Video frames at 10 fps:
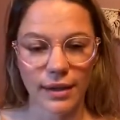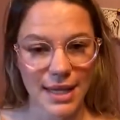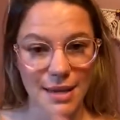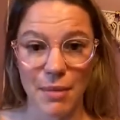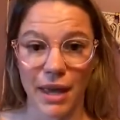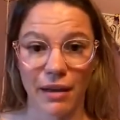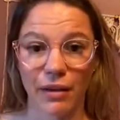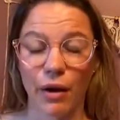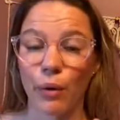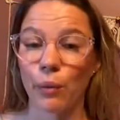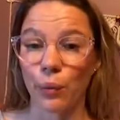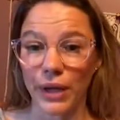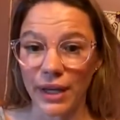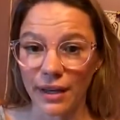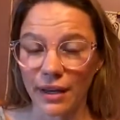email a
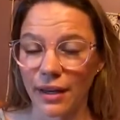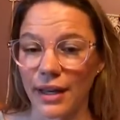week.